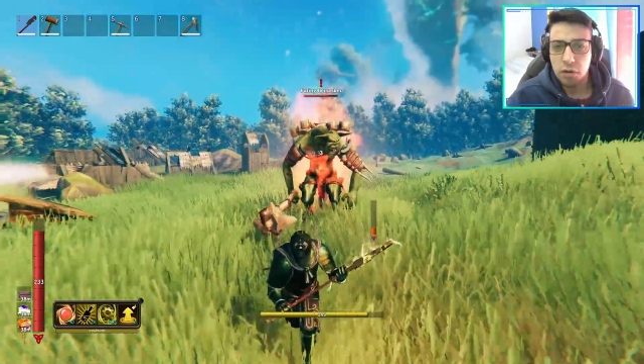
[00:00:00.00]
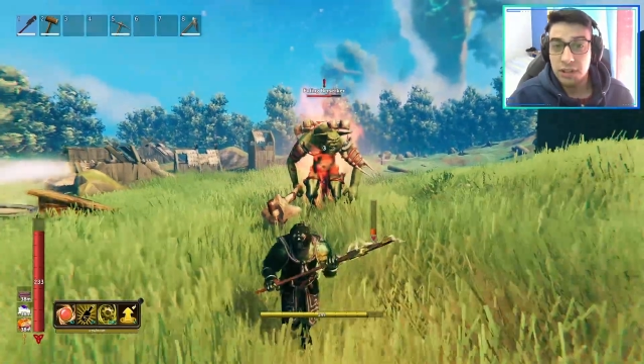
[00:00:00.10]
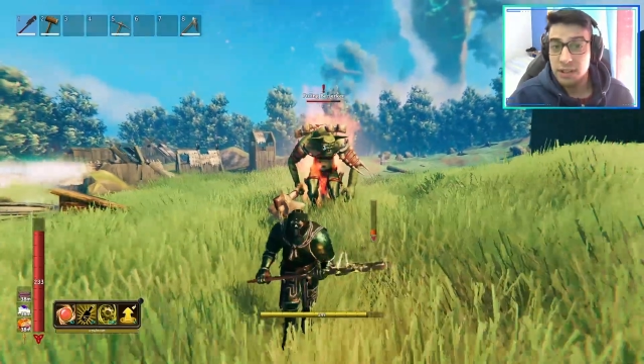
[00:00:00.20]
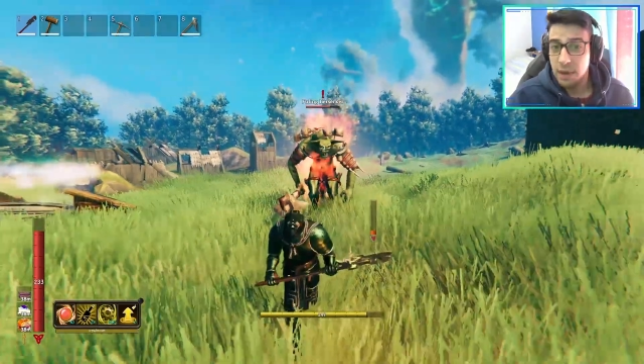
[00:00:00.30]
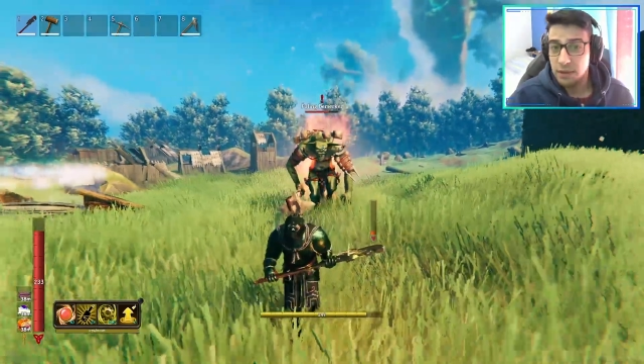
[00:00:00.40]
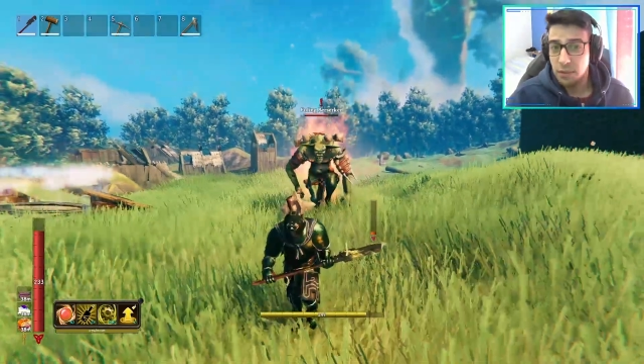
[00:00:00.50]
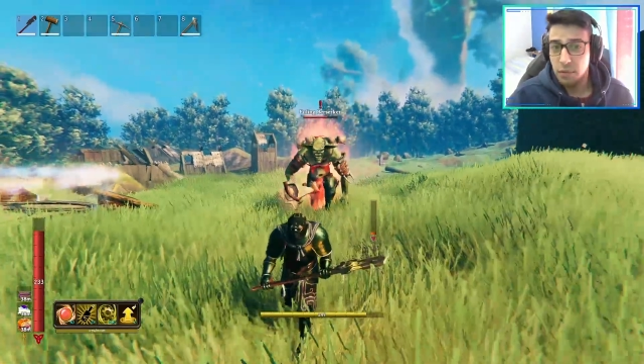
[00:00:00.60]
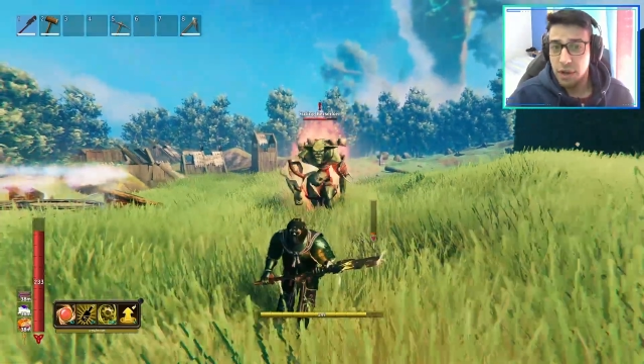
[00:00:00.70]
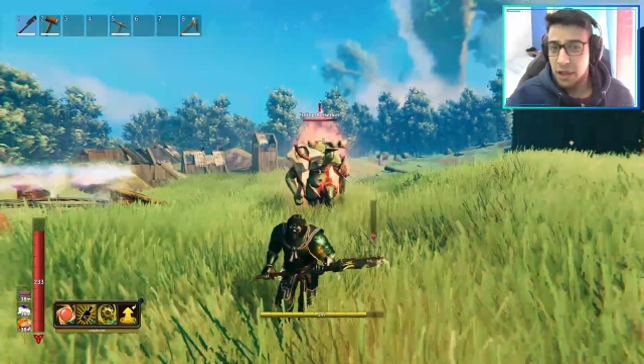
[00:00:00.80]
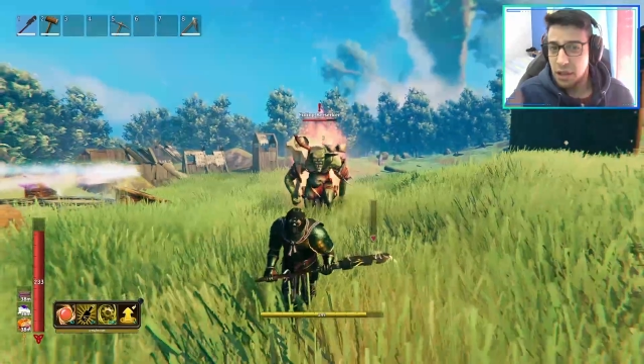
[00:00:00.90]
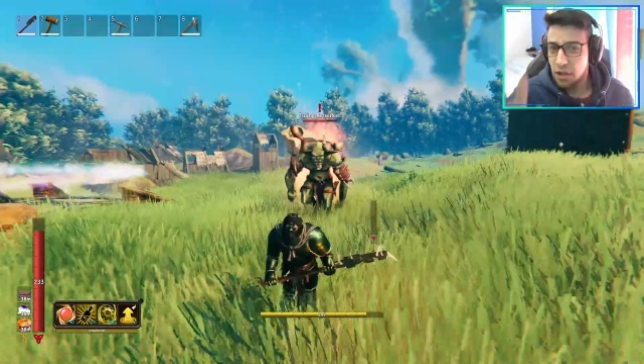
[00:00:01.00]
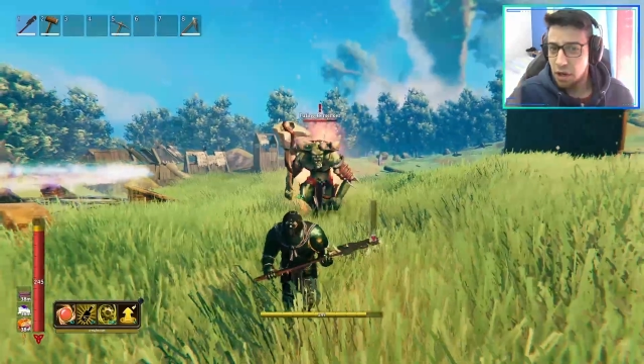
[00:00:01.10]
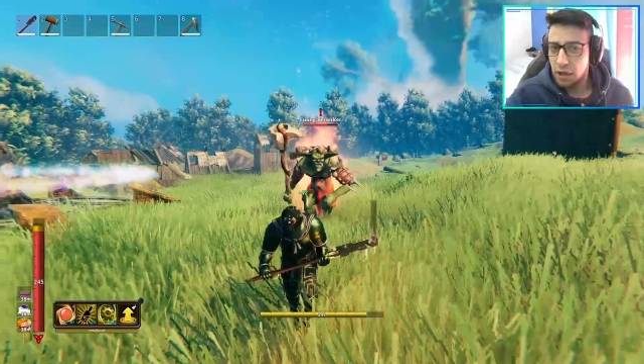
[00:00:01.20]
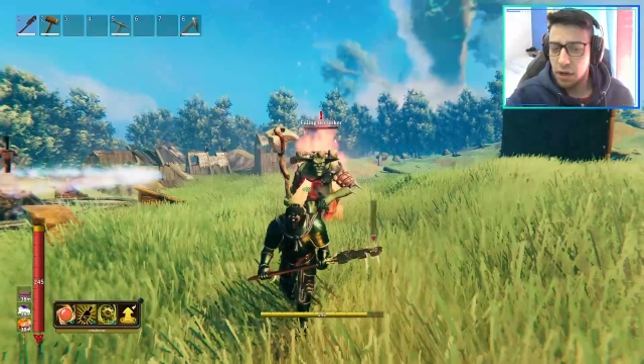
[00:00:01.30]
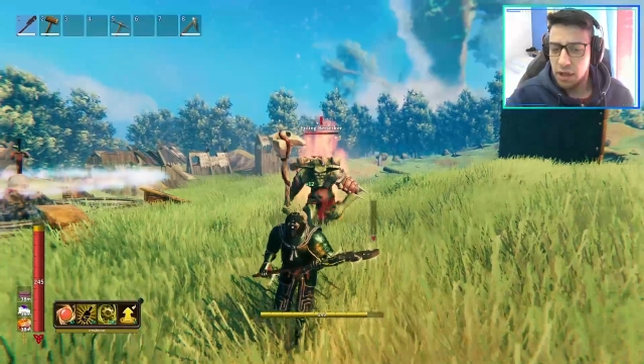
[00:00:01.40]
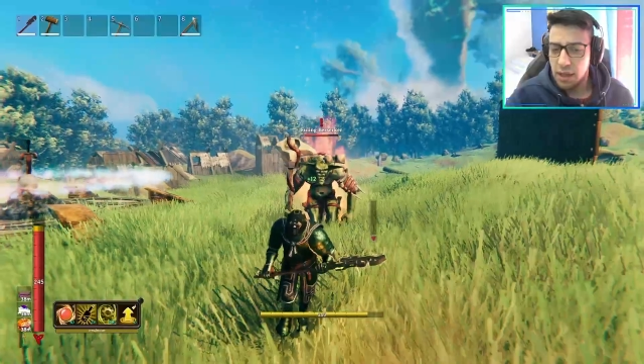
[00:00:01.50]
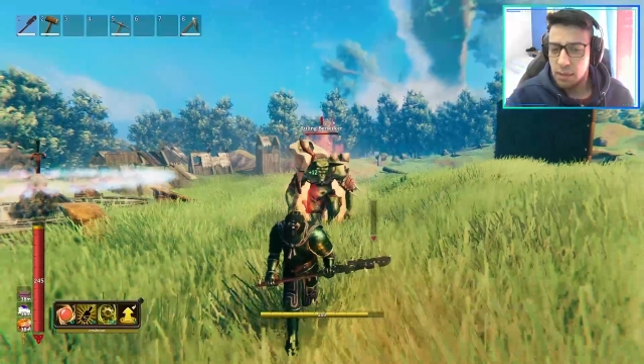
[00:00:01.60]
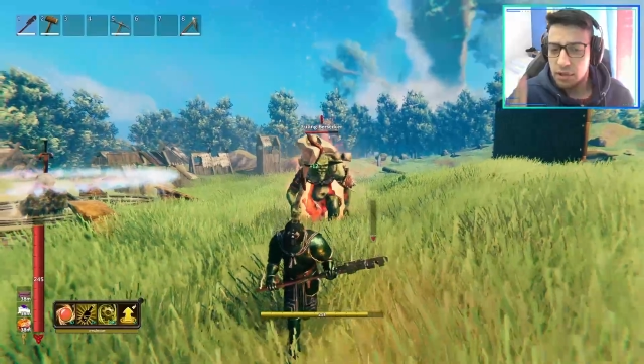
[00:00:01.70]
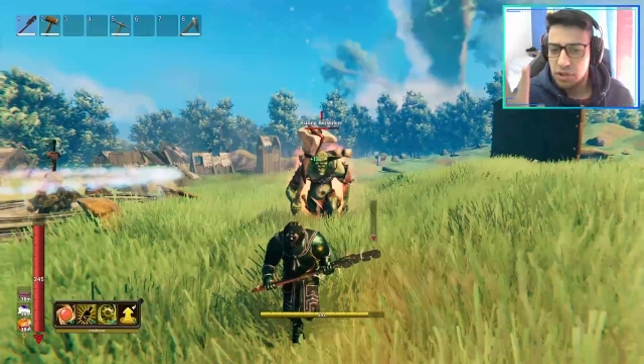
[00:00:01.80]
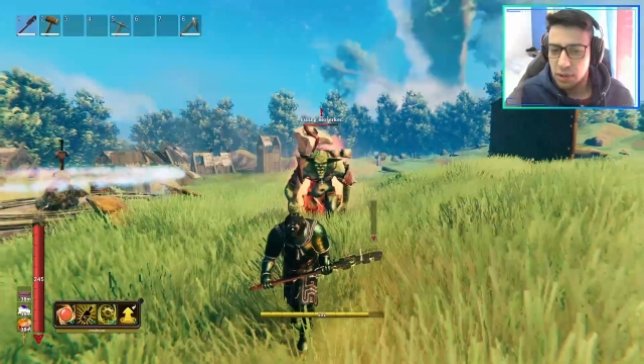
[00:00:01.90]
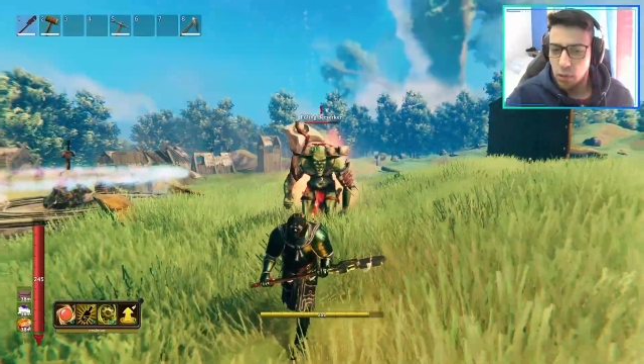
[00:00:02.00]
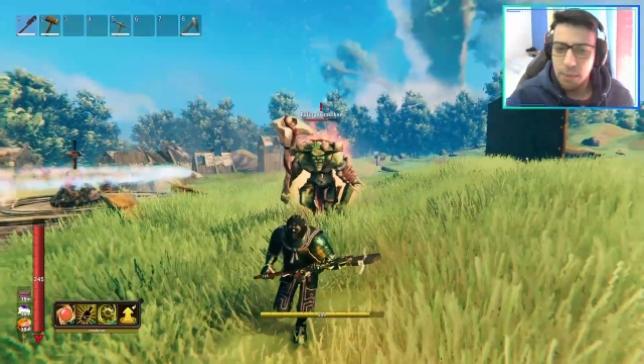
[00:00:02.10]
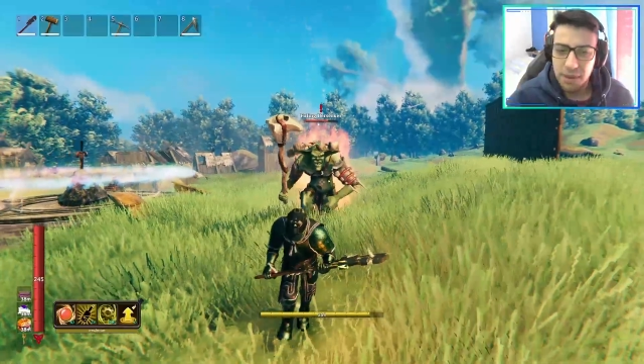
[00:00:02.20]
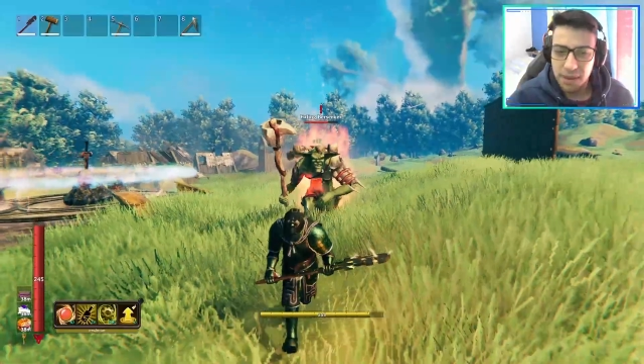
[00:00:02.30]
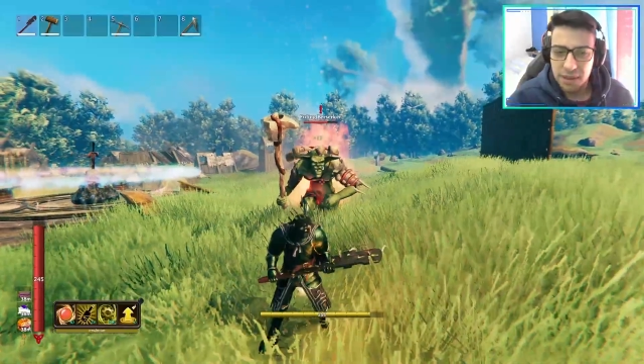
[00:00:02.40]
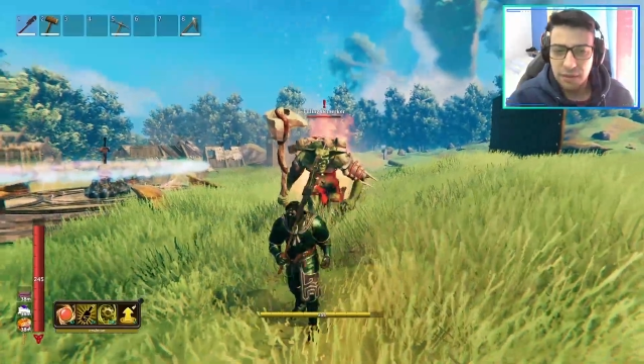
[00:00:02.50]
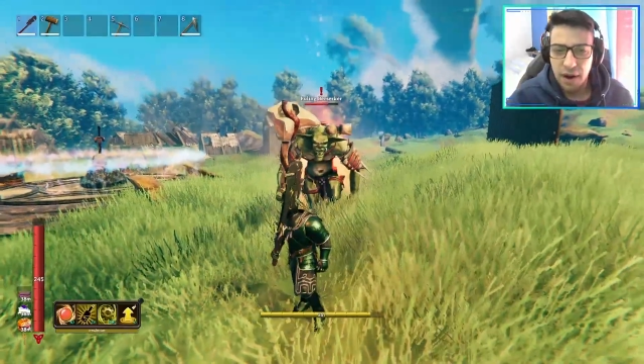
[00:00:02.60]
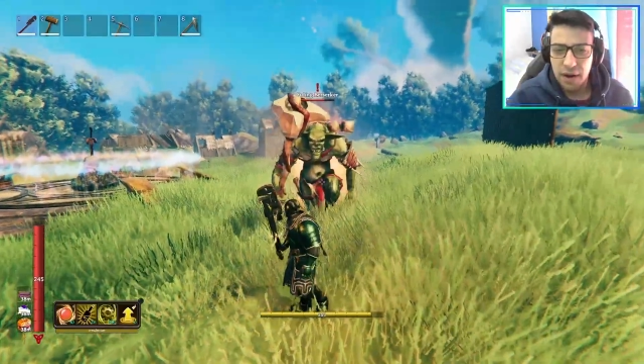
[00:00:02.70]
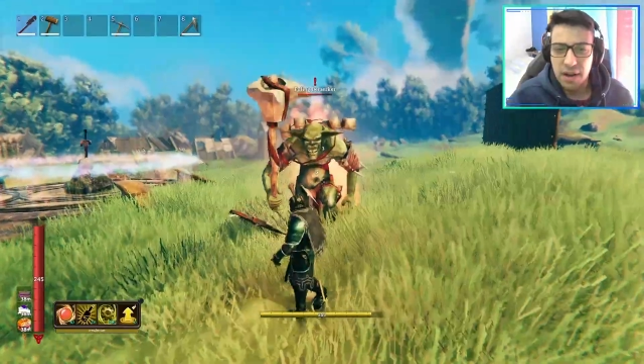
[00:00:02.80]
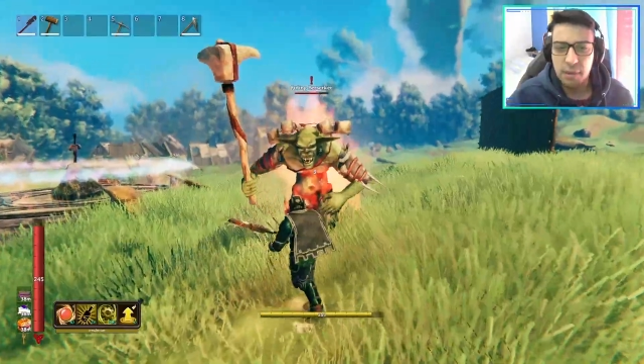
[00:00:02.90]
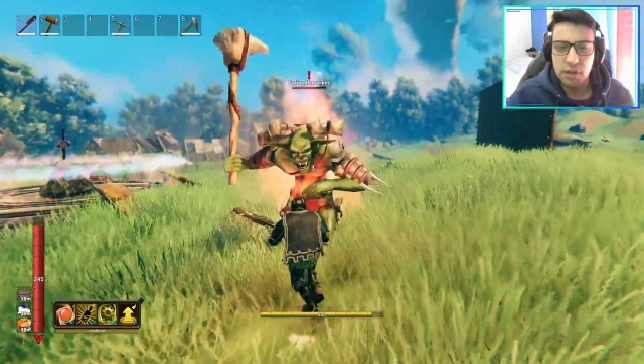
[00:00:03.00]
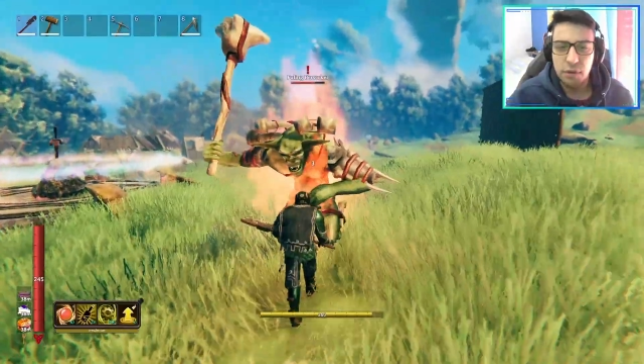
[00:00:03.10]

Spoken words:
This is max upgrade, not a lot of damage. The weapon does fire damage.